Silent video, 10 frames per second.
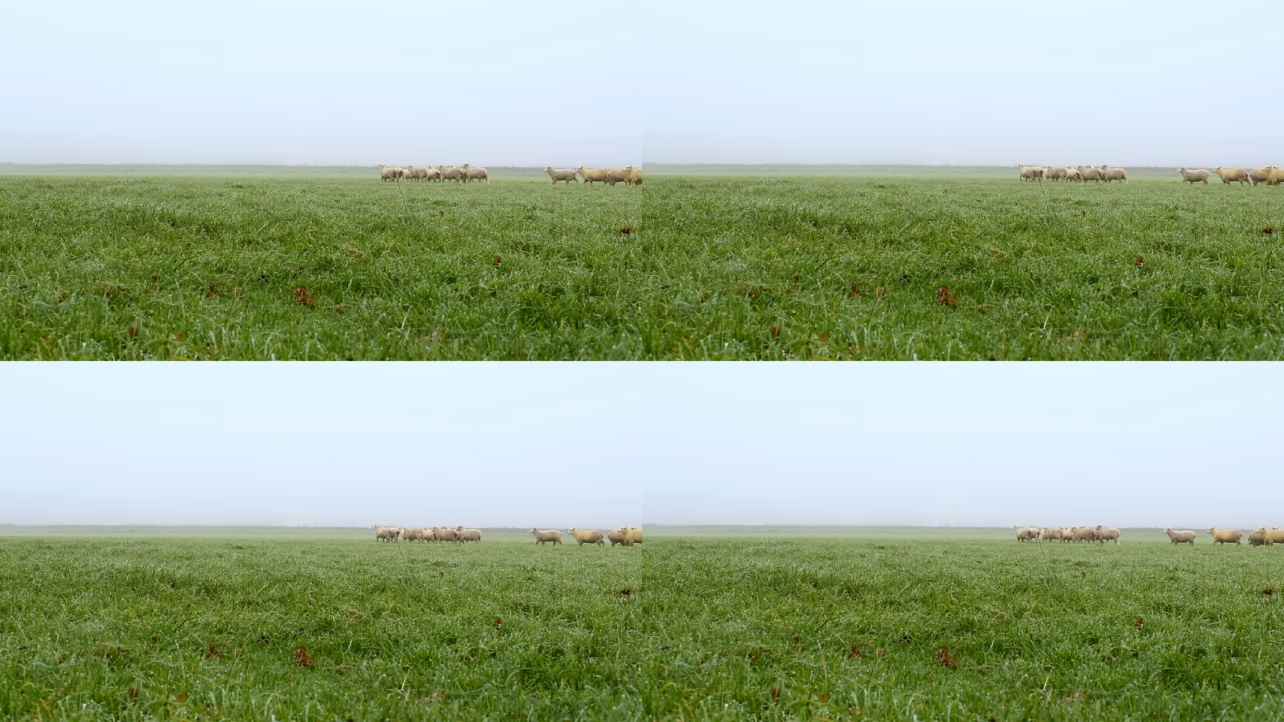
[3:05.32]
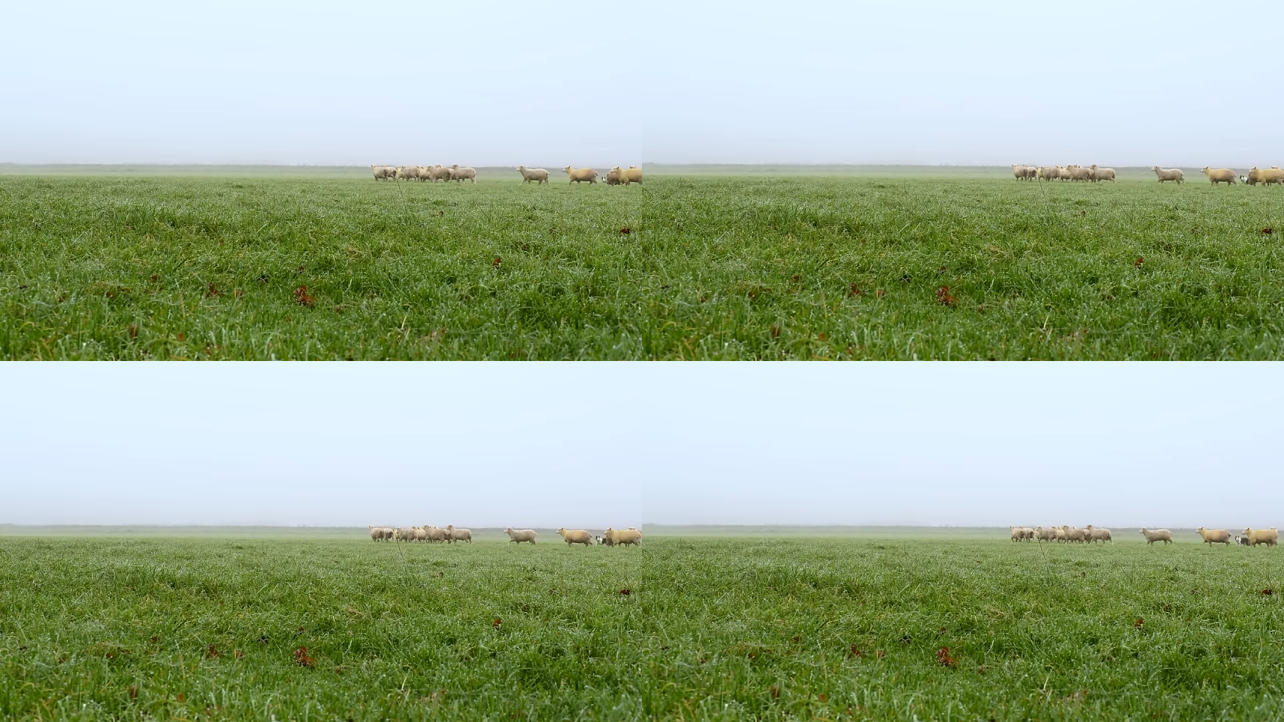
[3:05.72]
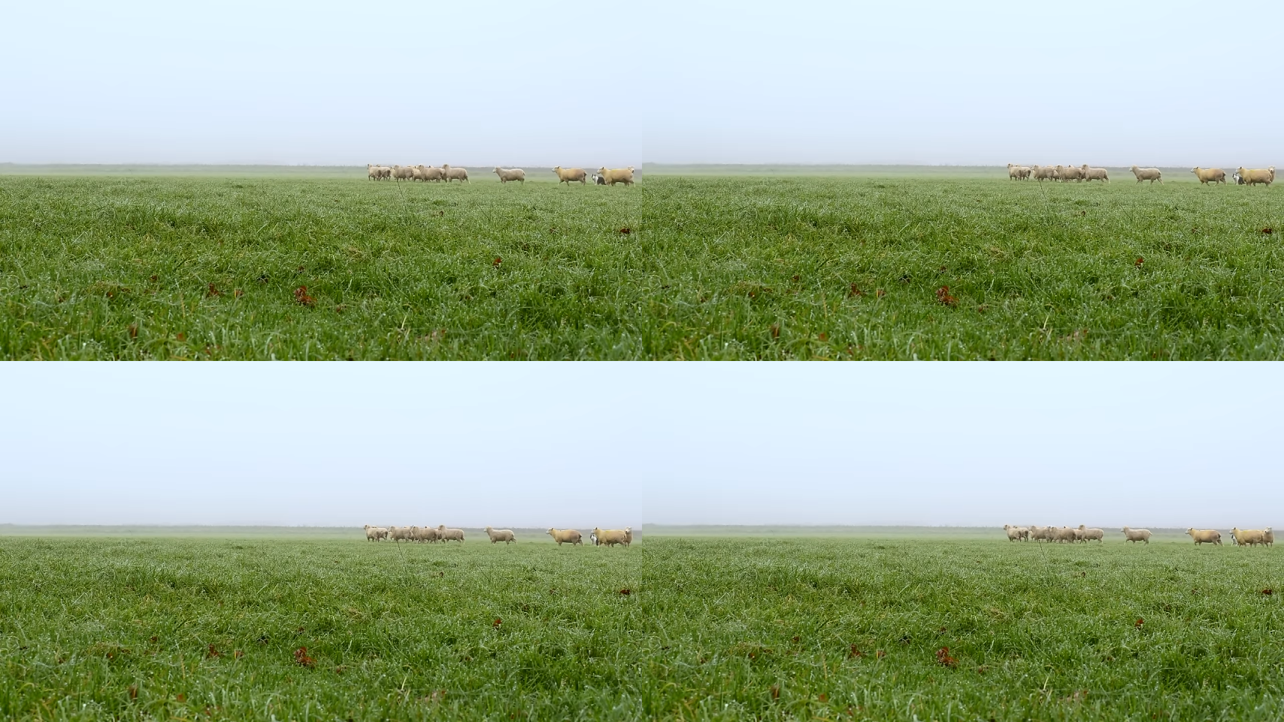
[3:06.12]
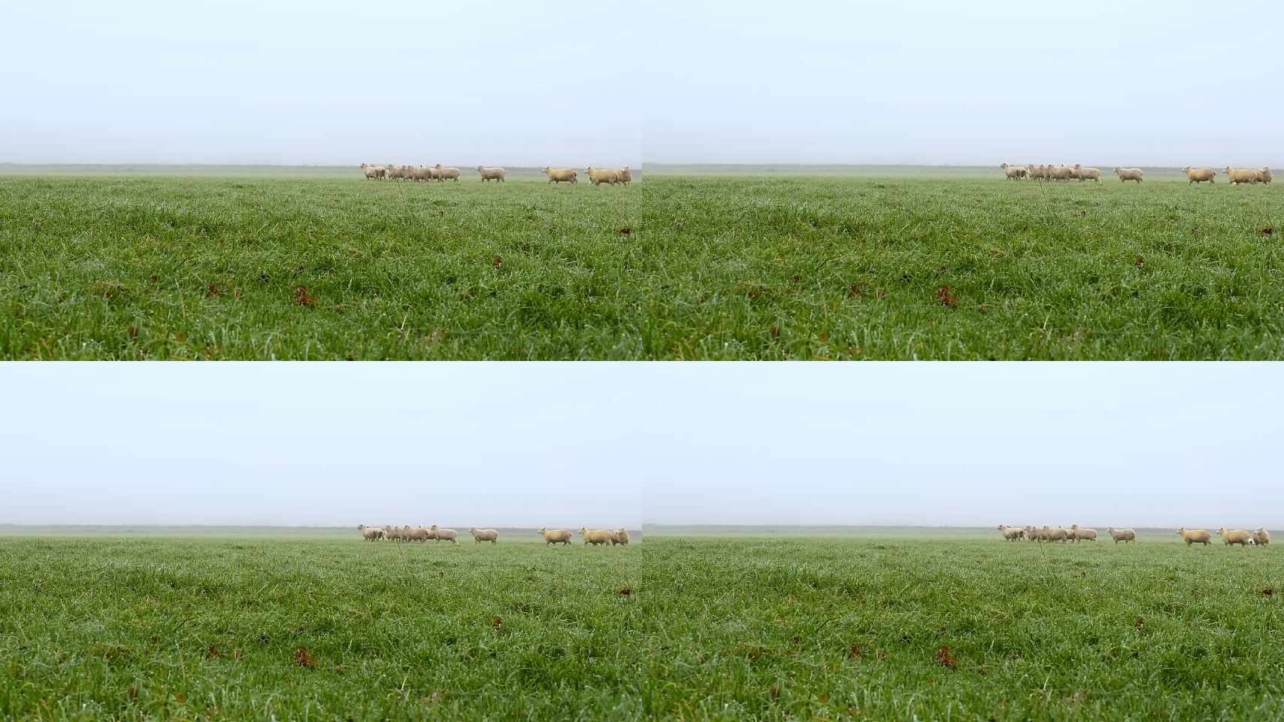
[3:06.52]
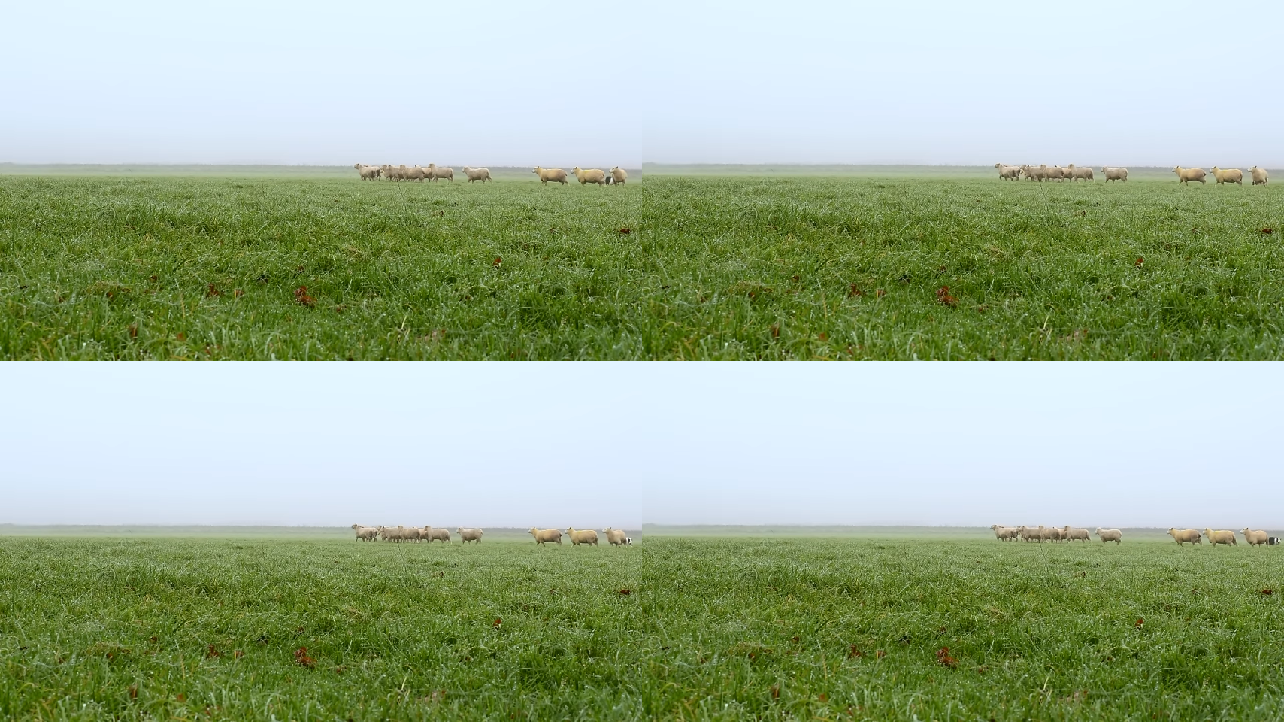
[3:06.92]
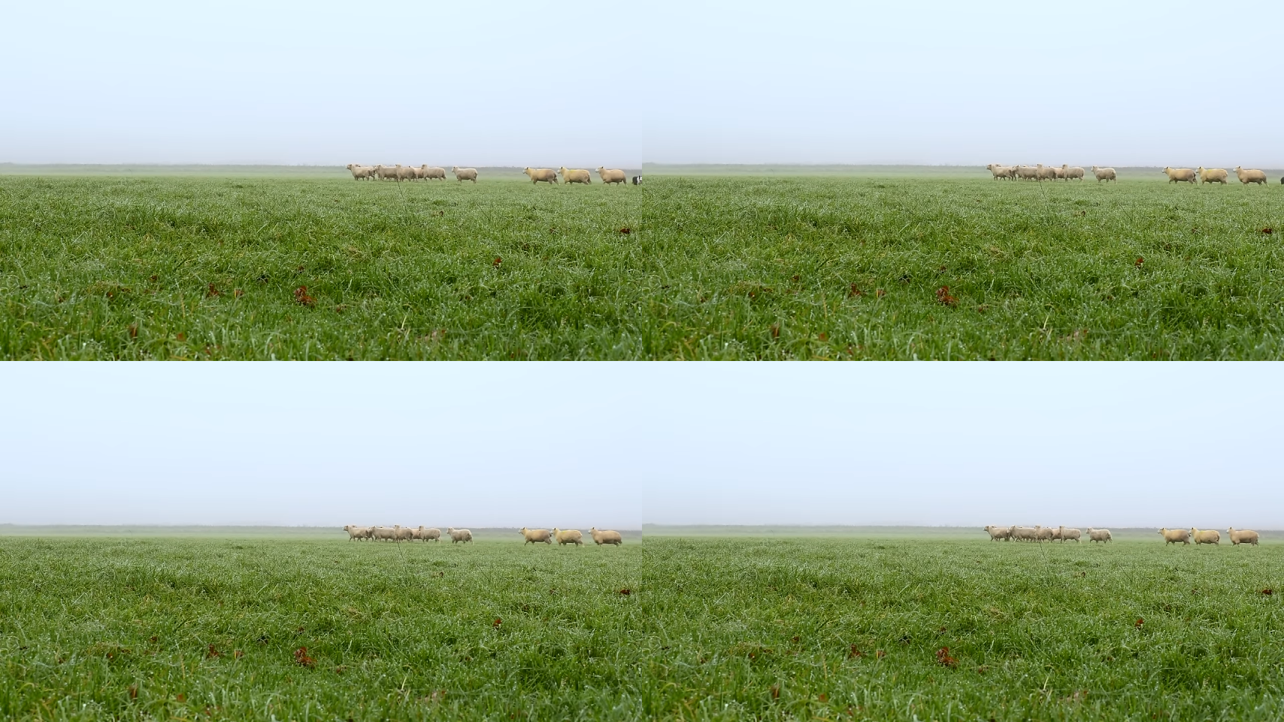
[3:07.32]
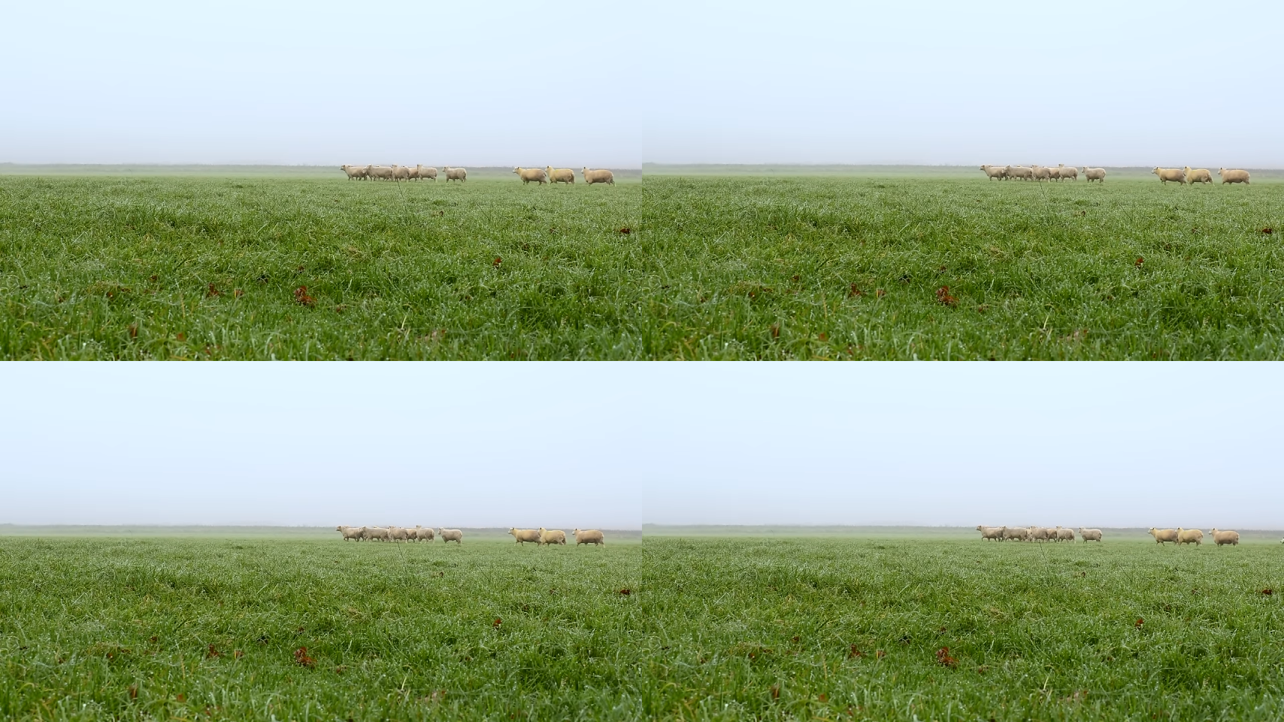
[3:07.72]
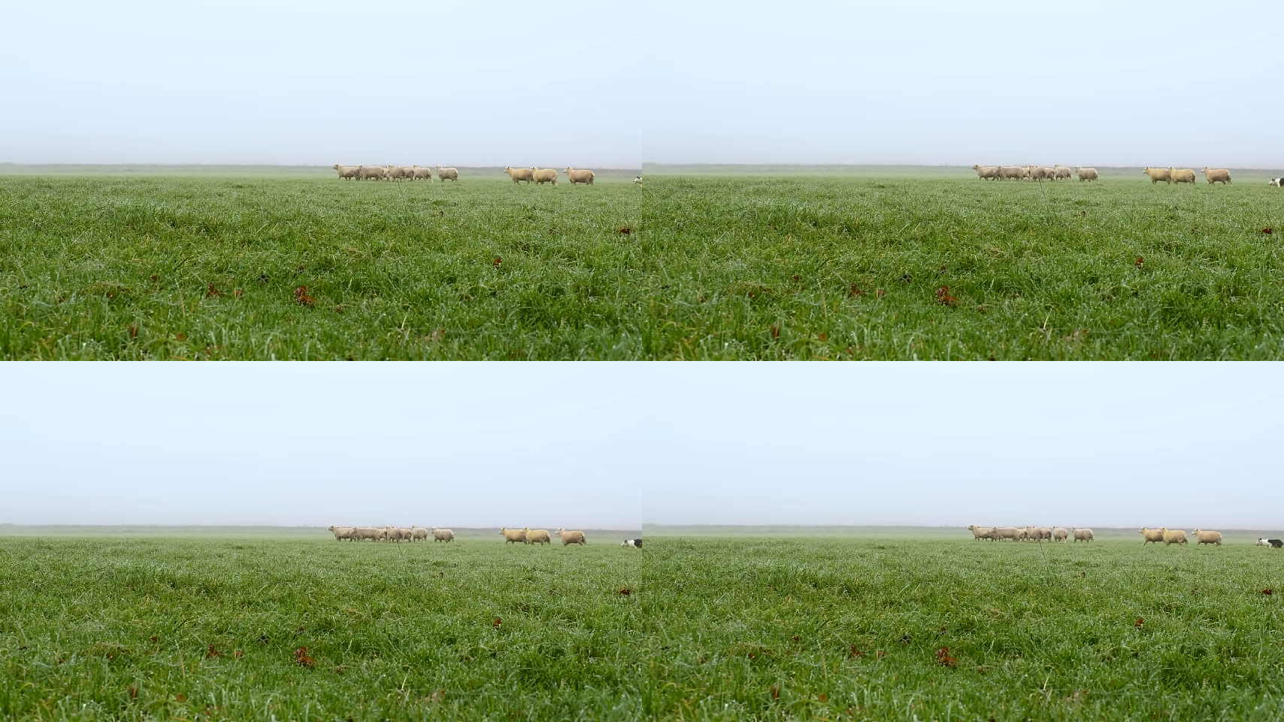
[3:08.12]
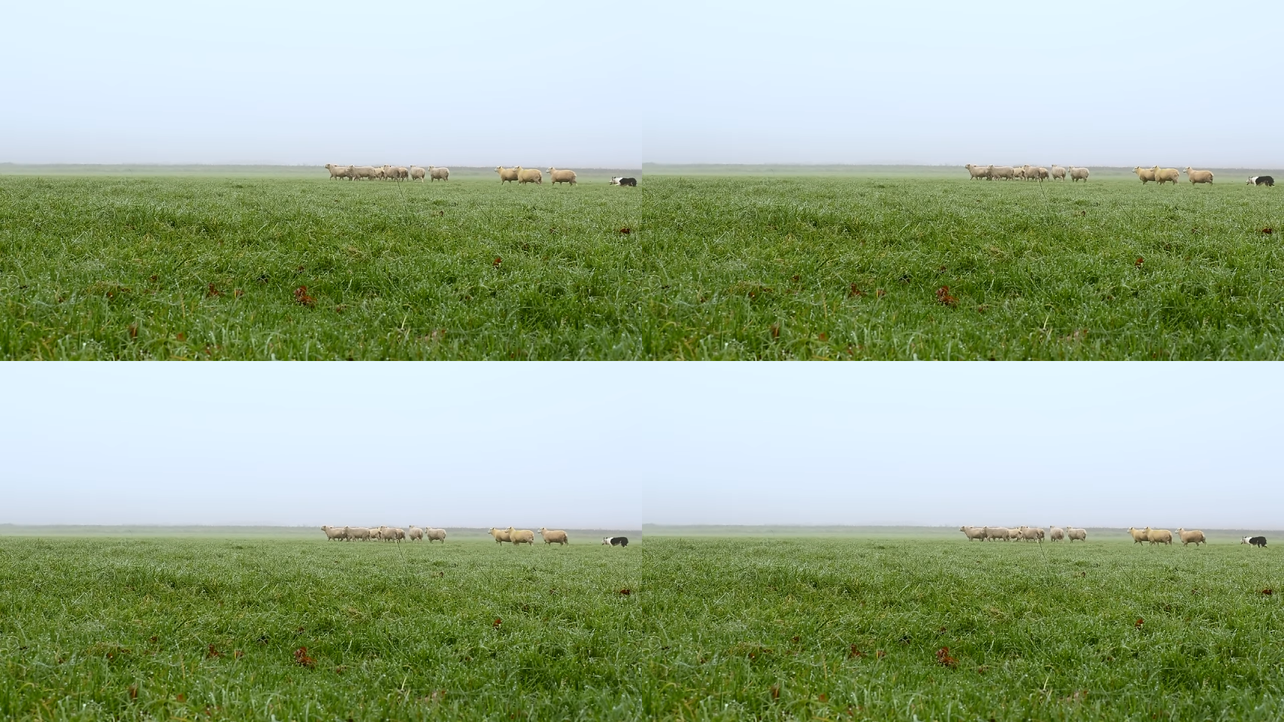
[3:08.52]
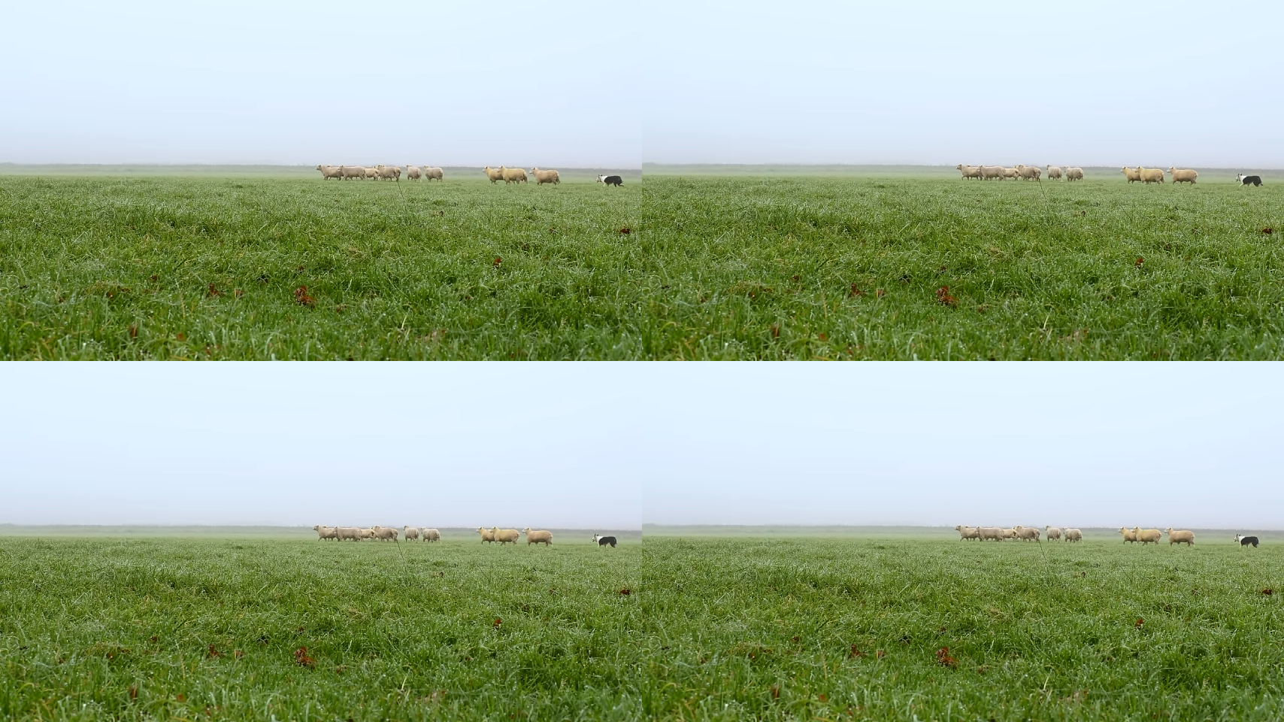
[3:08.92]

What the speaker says: [unreadable: no face in view]